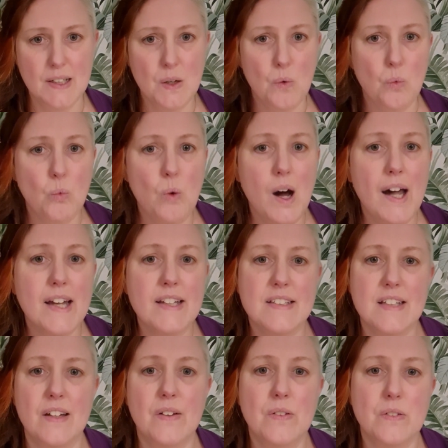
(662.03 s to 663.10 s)
why
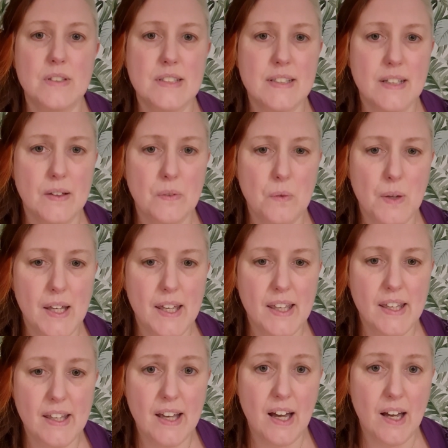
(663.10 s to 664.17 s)
don't
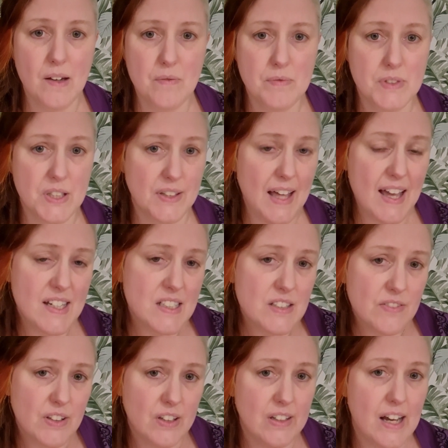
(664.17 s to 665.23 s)
we do that
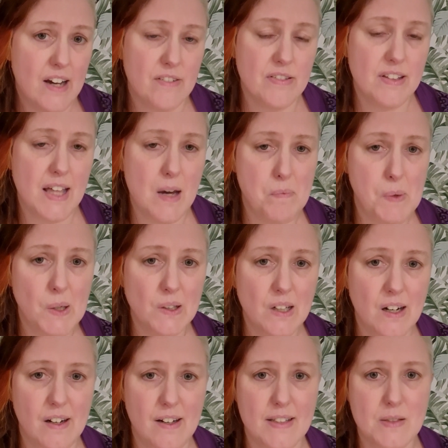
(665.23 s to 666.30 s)
interview now for that
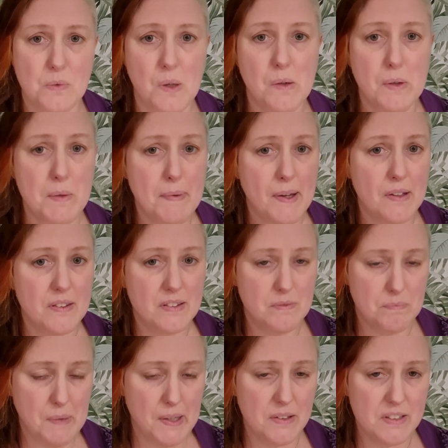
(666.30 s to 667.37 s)
podcast while we're
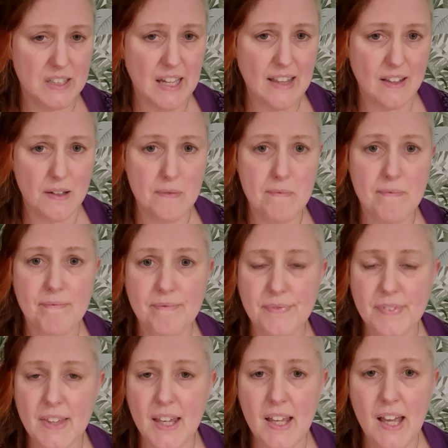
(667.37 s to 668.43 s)
both together?
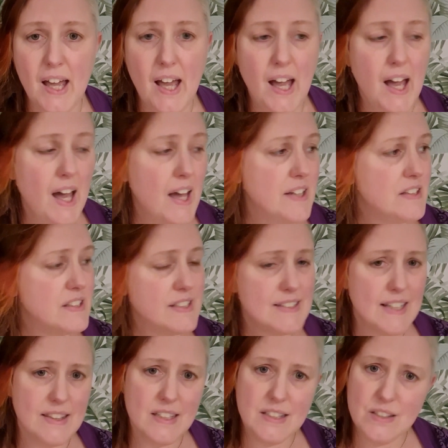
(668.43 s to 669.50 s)
And she
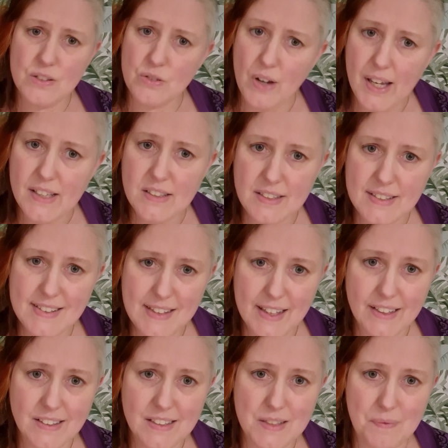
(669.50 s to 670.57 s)
said the strangest
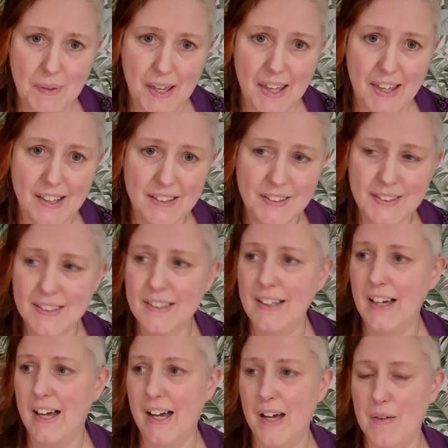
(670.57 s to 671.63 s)
thing to me.
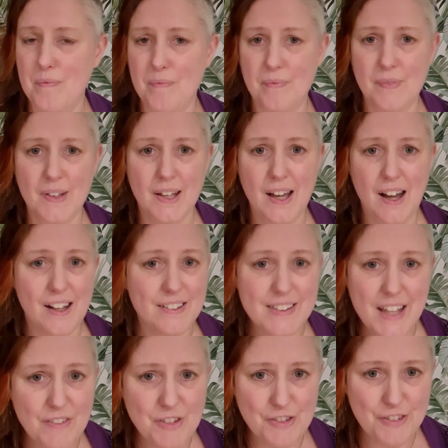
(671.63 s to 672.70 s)
I'll
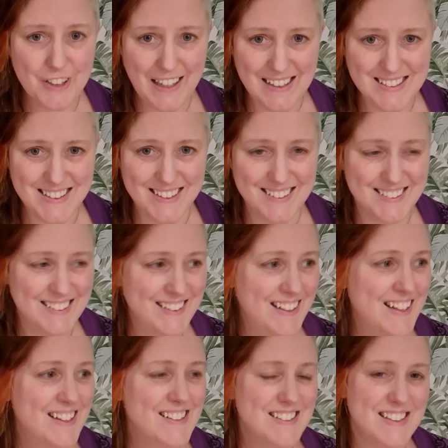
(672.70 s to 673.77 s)
never forget it.
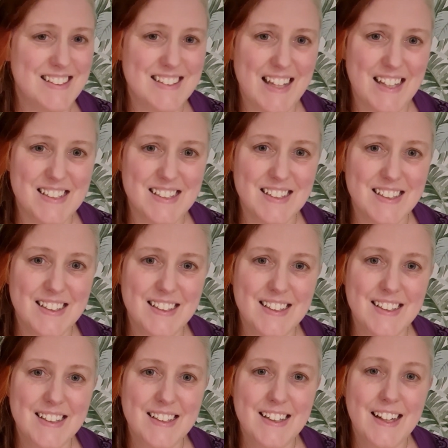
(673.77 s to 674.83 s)
She said,
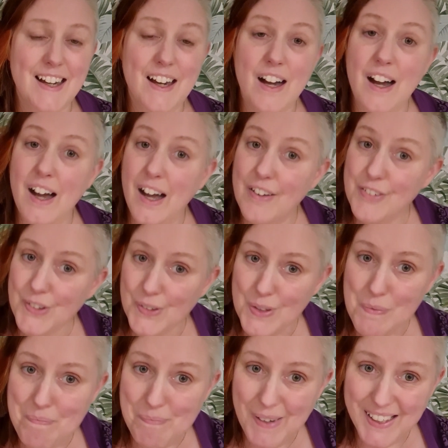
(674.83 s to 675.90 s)
I've got the
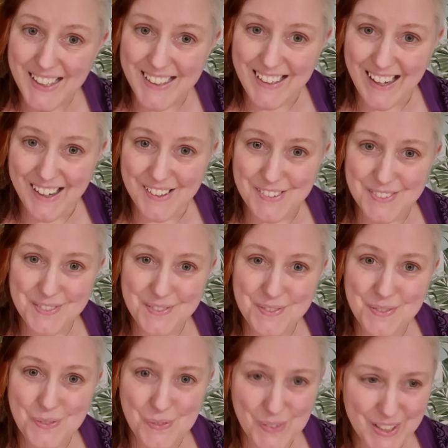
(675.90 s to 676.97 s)
money now,
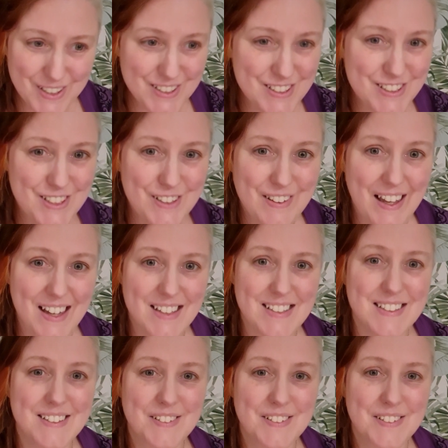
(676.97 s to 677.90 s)
we can do that.